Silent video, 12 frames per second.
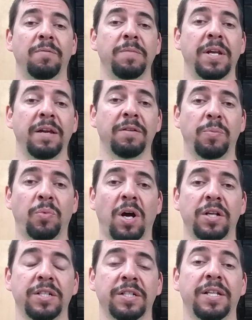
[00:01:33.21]
many of the
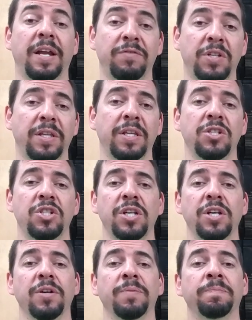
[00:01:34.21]
projects that I've done this
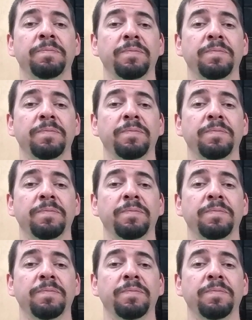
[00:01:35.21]
year.